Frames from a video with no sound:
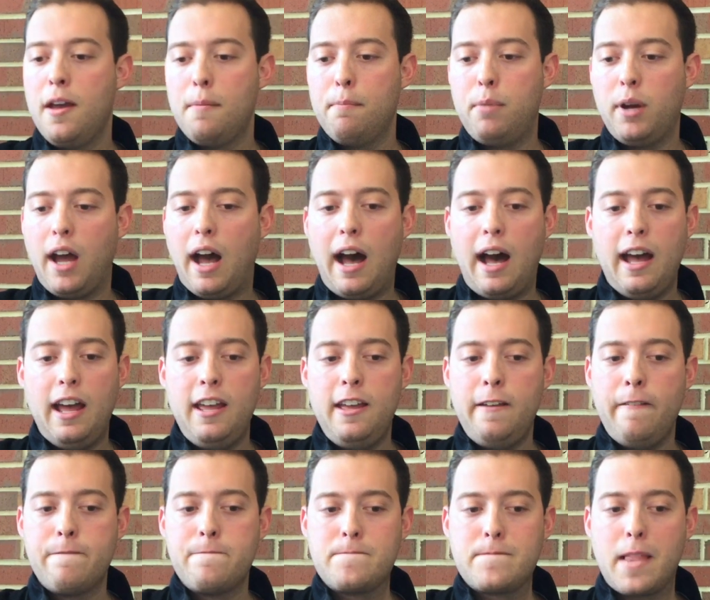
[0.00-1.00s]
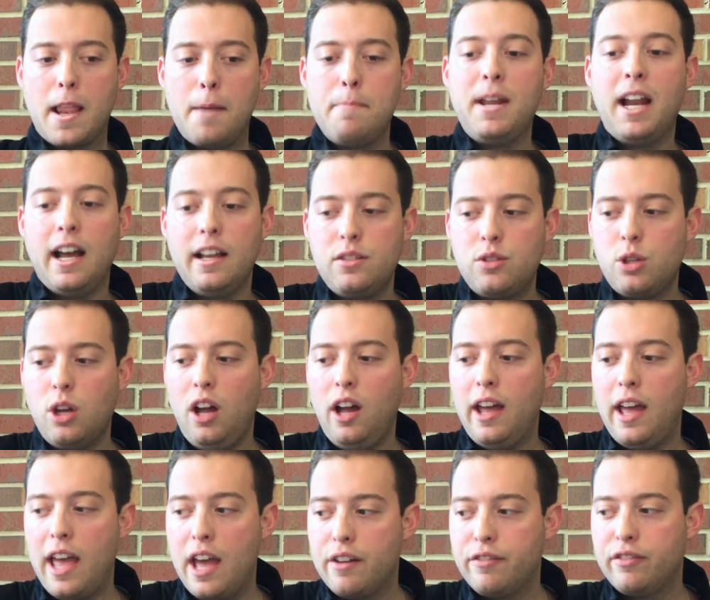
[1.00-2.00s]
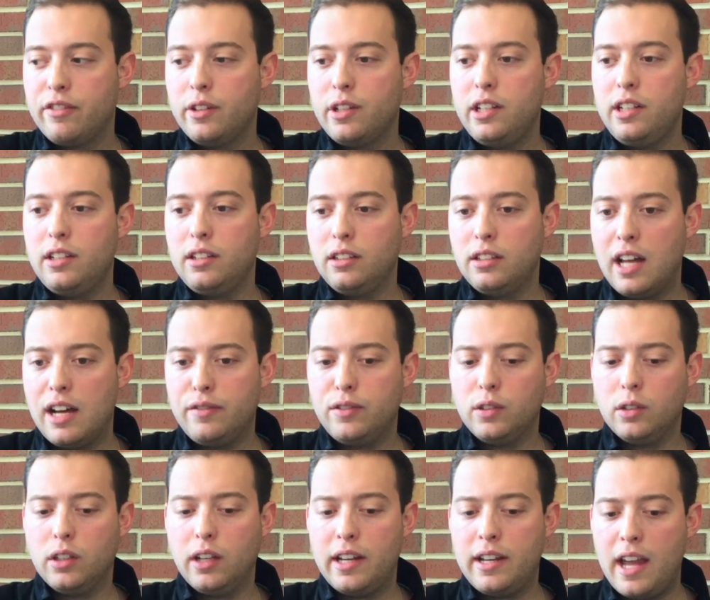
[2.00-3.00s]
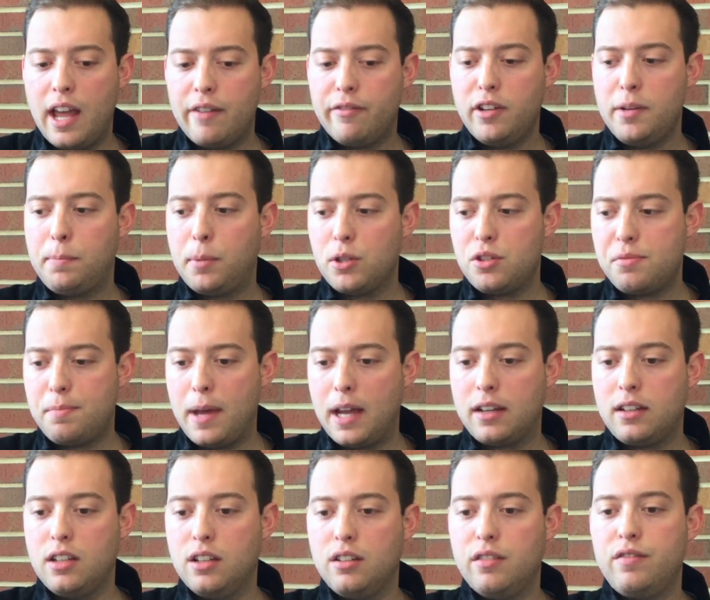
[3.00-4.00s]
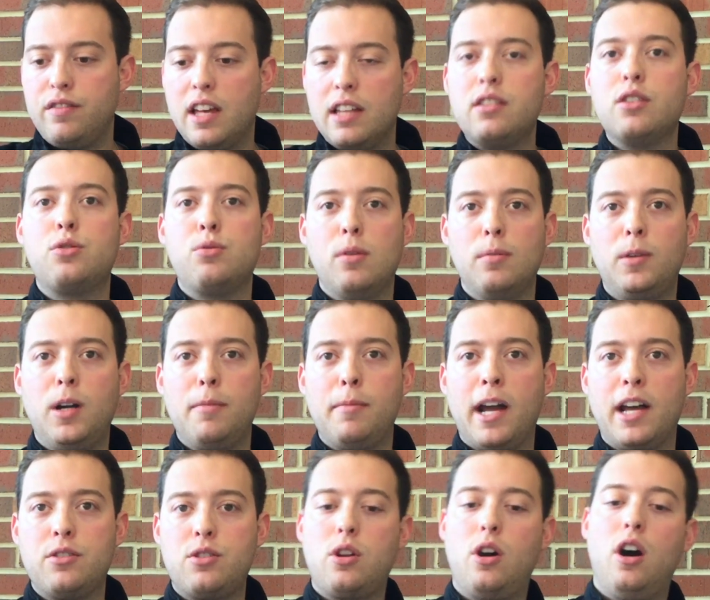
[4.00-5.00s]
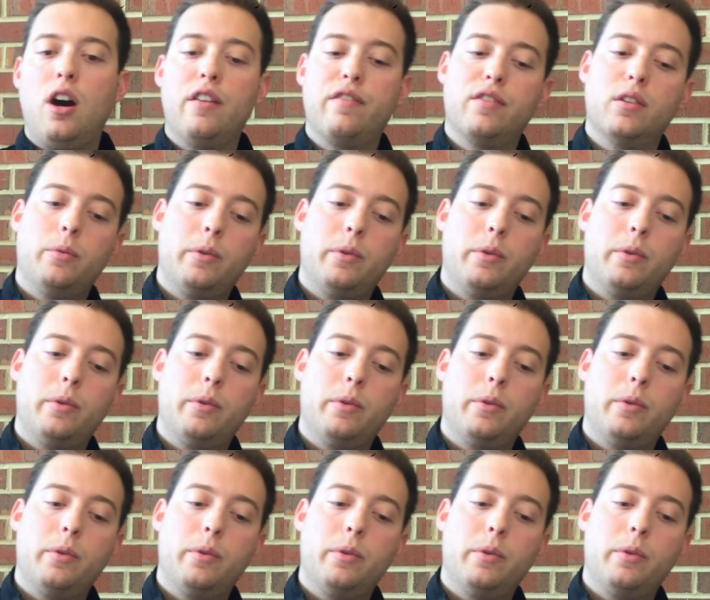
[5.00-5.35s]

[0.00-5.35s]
But I saw every level and every perspective that the swim club has to offer.